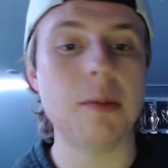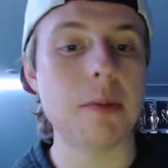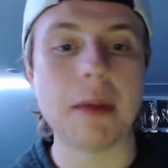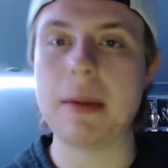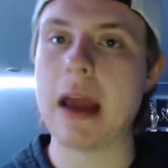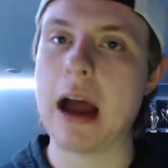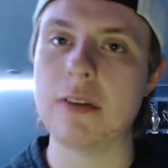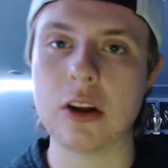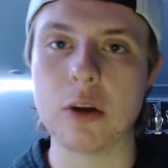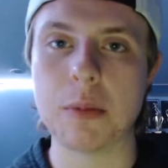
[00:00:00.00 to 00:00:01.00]
and maybe have a
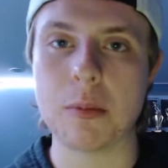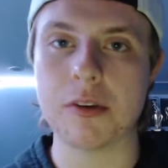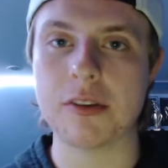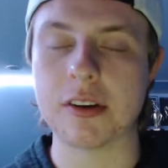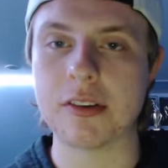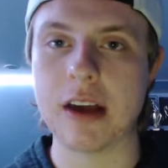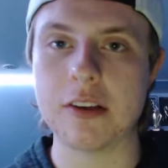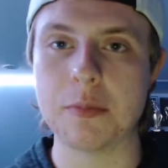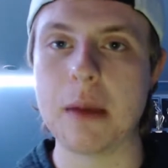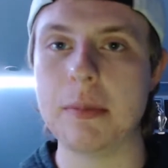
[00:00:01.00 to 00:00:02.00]
little bit more
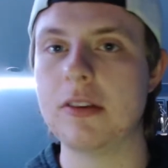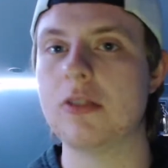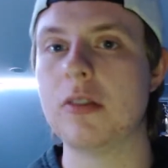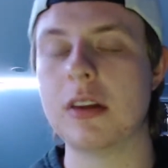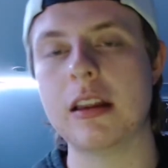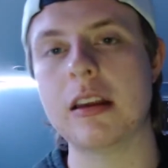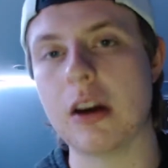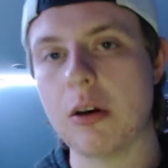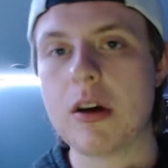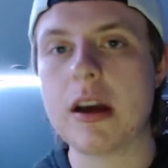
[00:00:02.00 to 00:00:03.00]
success. Maybe,
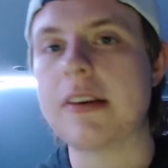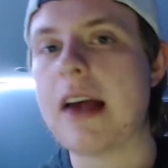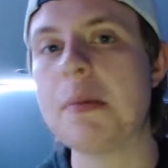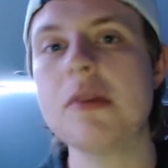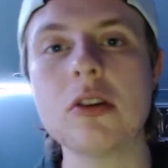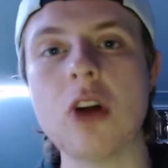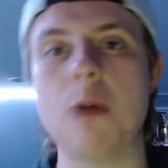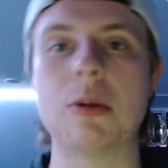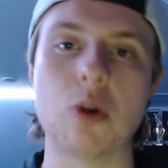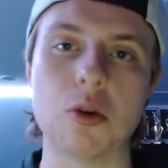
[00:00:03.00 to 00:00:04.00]
it happens a lot
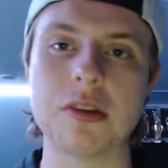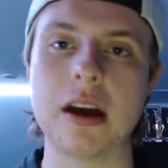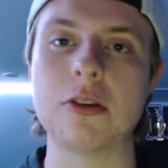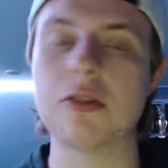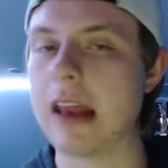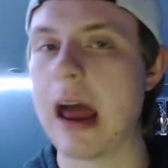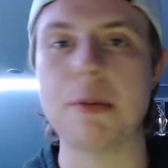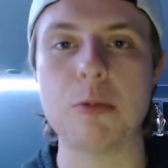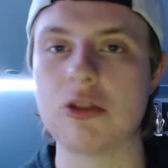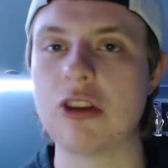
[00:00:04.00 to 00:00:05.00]
with goaltenders. It
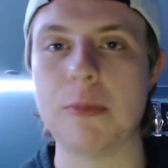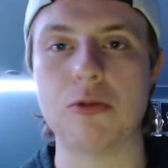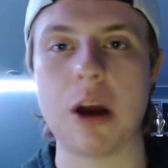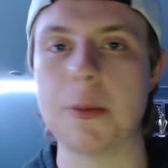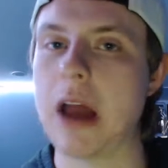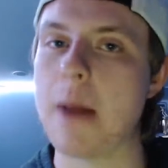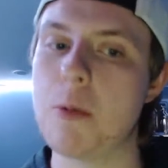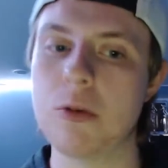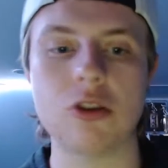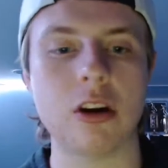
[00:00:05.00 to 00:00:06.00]
happened with James Reimer. It happened
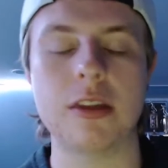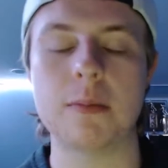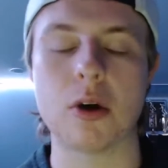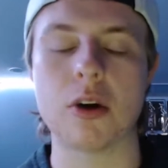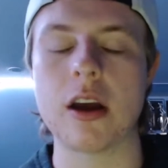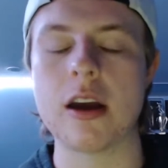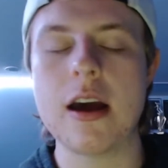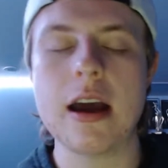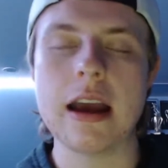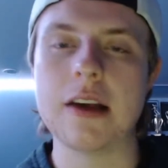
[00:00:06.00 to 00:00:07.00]
with Jonathan Bernier.
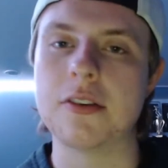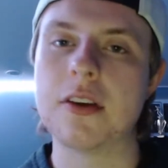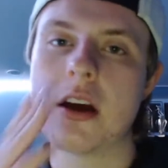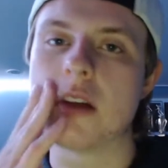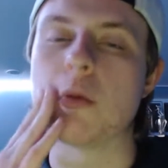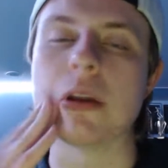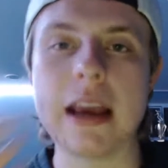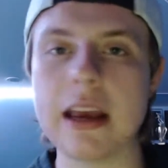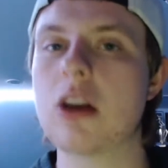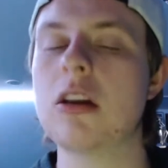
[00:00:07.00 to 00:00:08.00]
Is when they
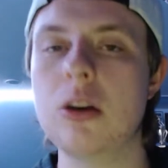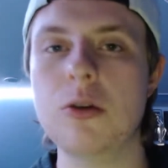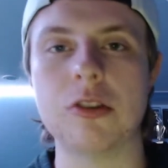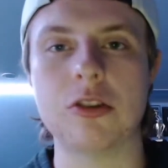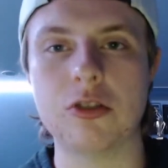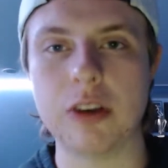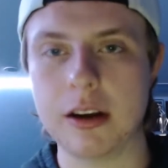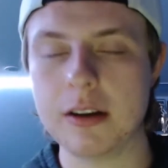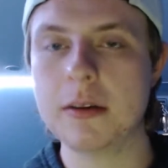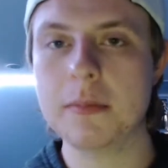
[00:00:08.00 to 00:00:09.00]
get on a losing
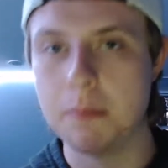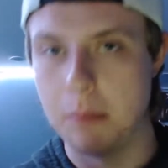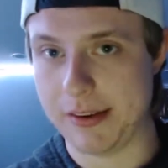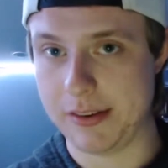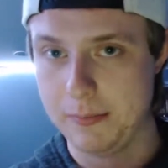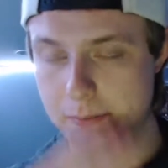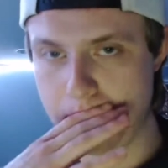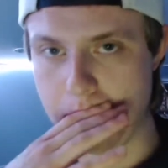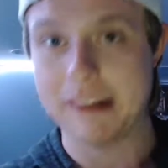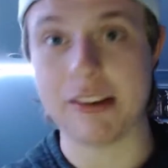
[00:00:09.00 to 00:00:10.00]
streak,
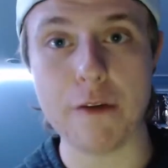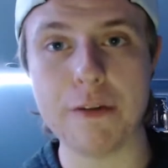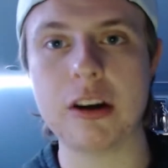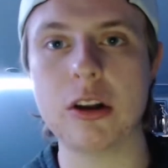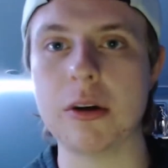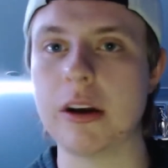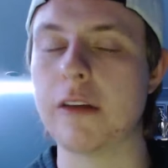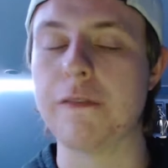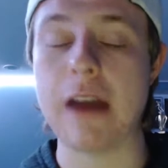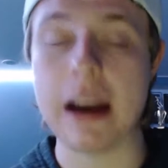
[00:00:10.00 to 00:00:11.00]
myself included,
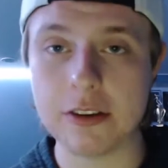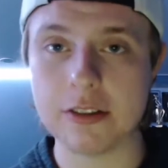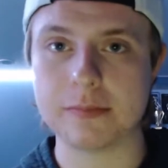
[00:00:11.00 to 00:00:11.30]
the fans